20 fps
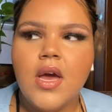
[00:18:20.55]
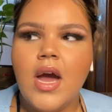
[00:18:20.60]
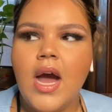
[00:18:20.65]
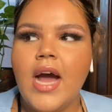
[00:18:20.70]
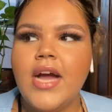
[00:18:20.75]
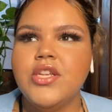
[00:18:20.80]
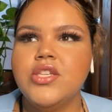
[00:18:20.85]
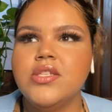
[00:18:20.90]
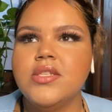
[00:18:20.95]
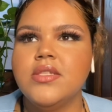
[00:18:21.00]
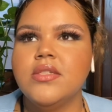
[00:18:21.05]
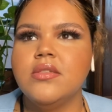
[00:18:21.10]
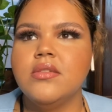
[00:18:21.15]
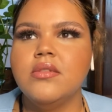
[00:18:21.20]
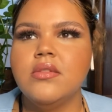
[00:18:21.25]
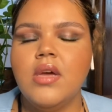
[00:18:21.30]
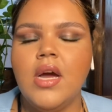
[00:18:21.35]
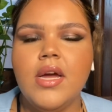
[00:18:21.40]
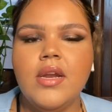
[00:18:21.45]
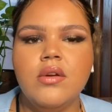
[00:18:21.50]
I
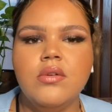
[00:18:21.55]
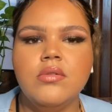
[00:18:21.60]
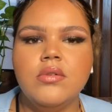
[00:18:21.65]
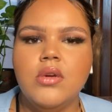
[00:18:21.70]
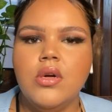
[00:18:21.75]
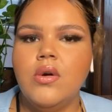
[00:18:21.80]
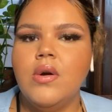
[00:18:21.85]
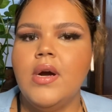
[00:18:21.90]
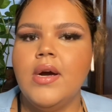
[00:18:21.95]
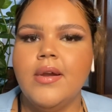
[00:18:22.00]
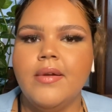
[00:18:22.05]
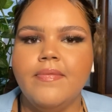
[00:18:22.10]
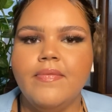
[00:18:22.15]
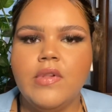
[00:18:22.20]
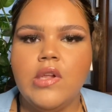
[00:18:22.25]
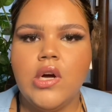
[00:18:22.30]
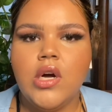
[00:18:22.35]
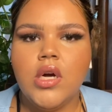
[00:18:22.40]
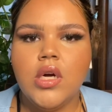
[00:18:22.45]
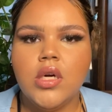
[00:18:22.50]
don't know how to
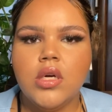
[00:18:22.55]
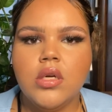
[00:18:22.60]
vlog.